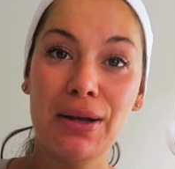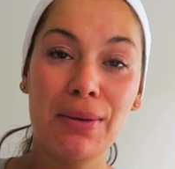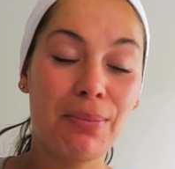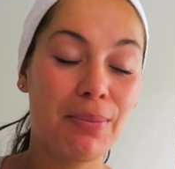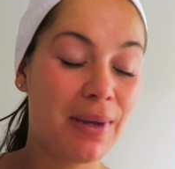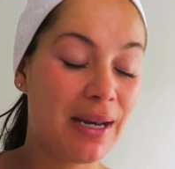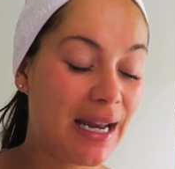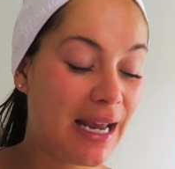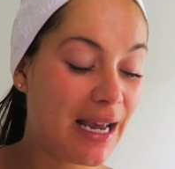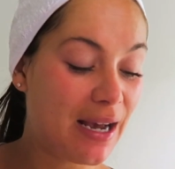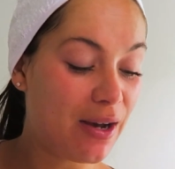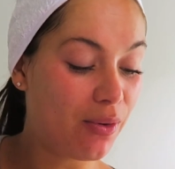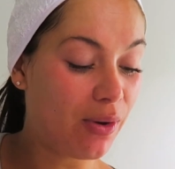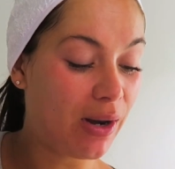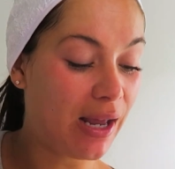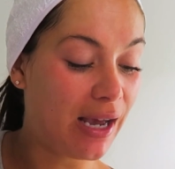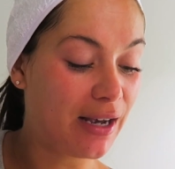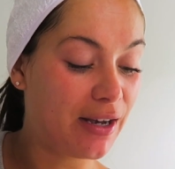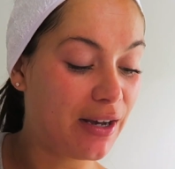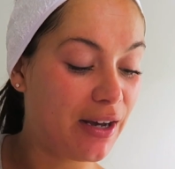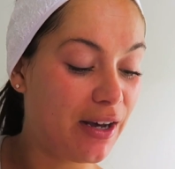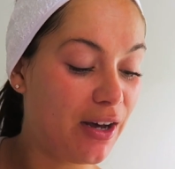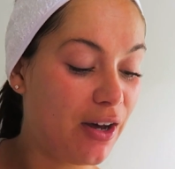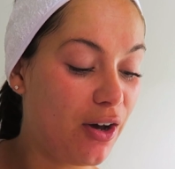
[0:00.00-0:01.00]
my nail
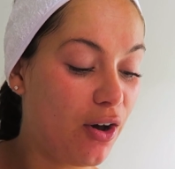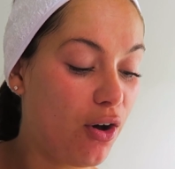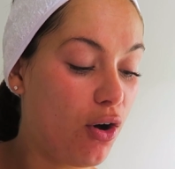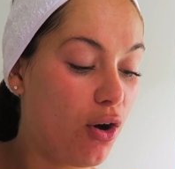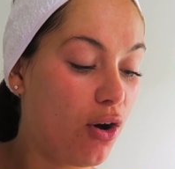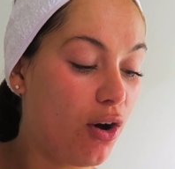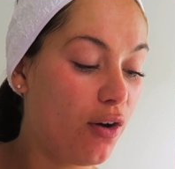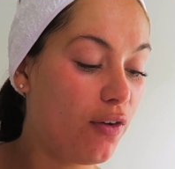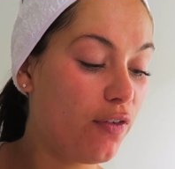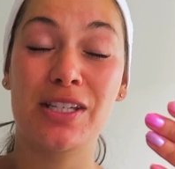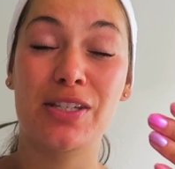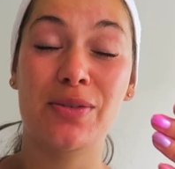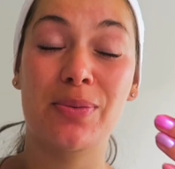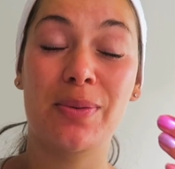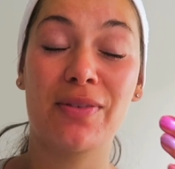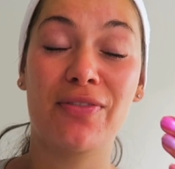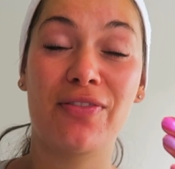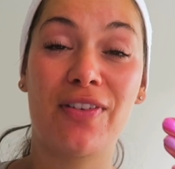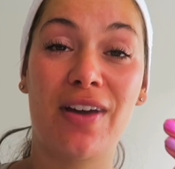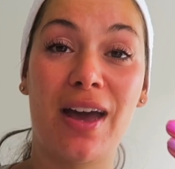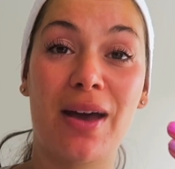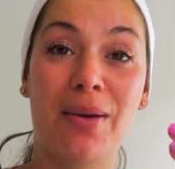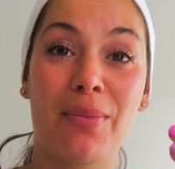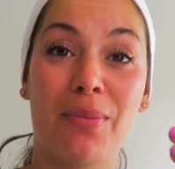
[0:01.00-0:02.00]
lacquer off to be
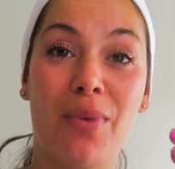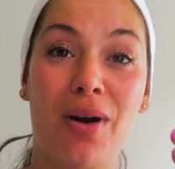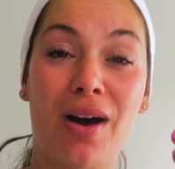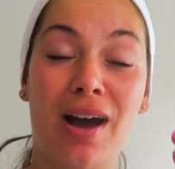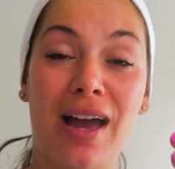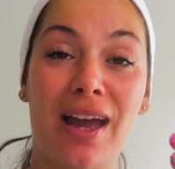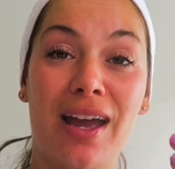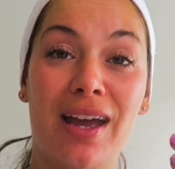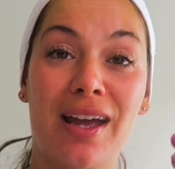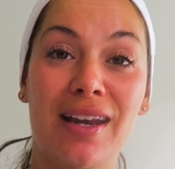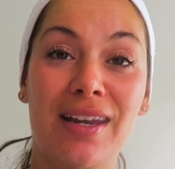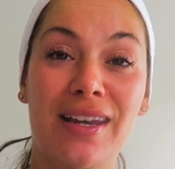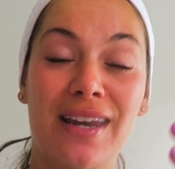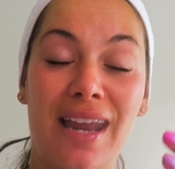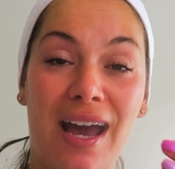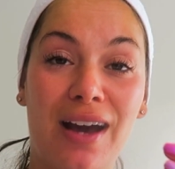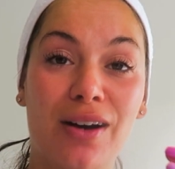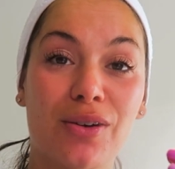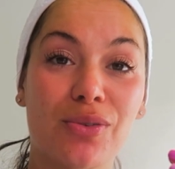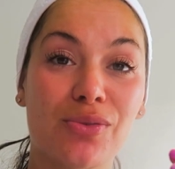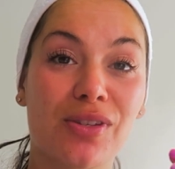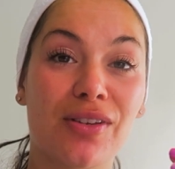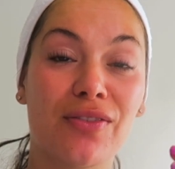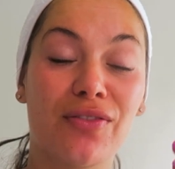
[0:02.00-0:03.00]
fair my
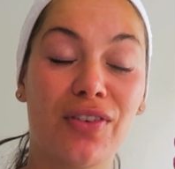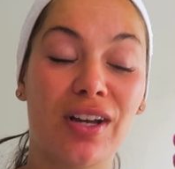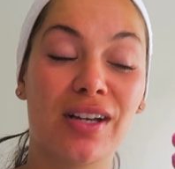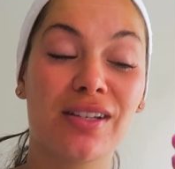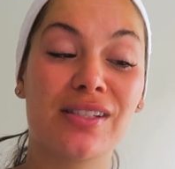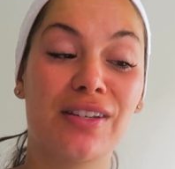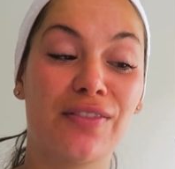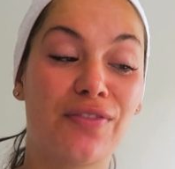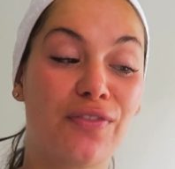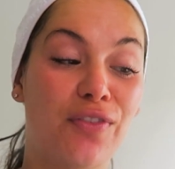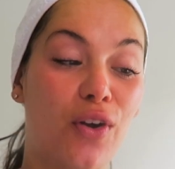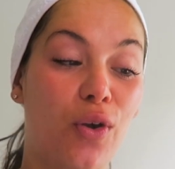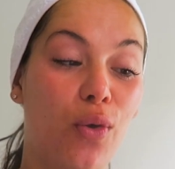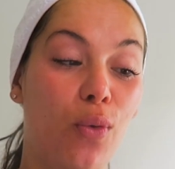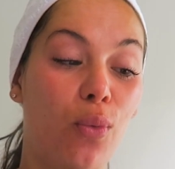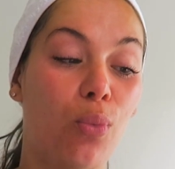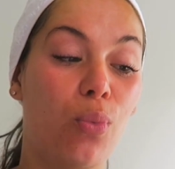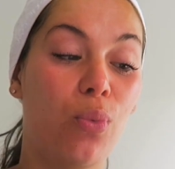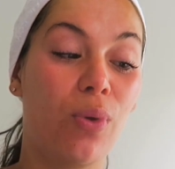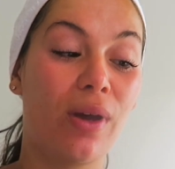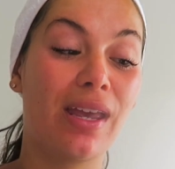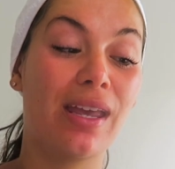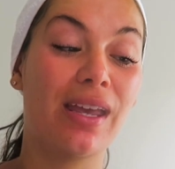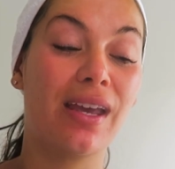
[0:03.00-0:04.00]
nails have lasted for a
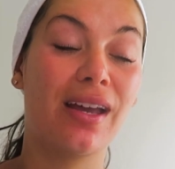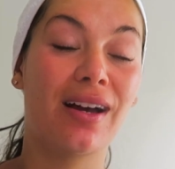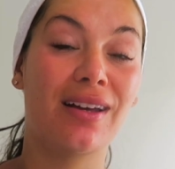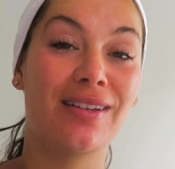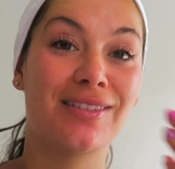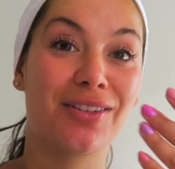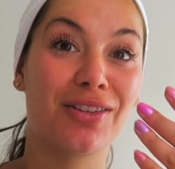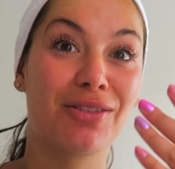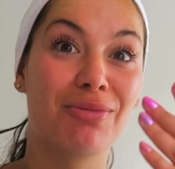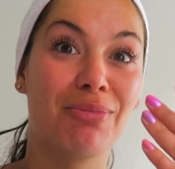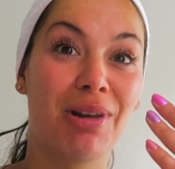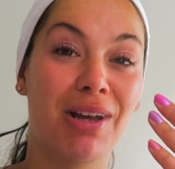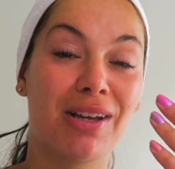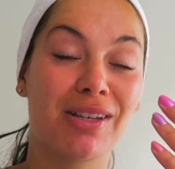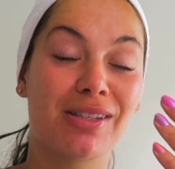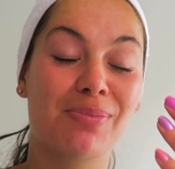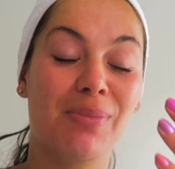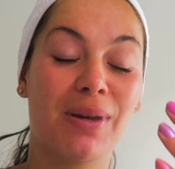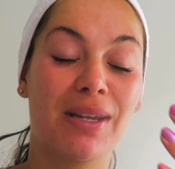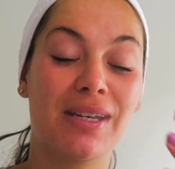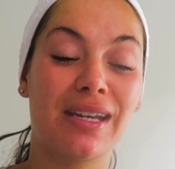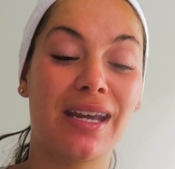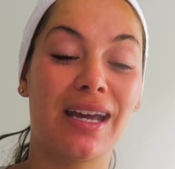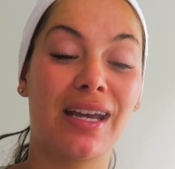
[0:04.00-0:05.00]
week I done them
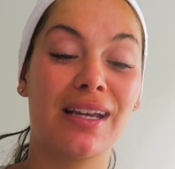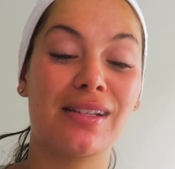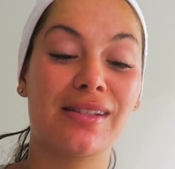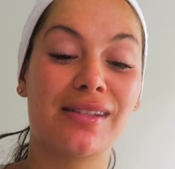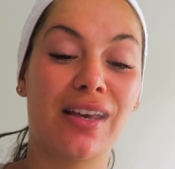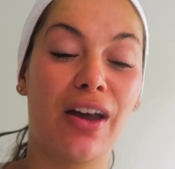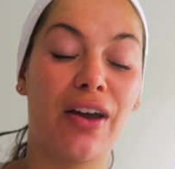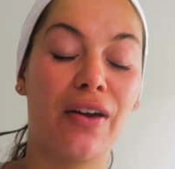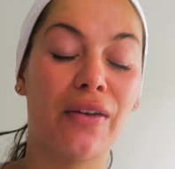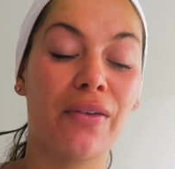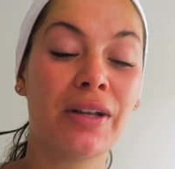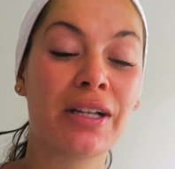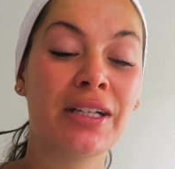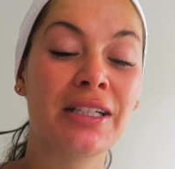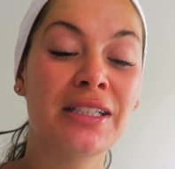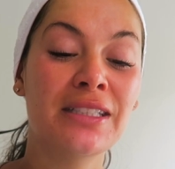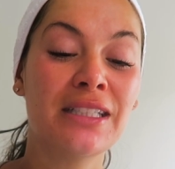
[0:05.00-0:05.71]
last Monday so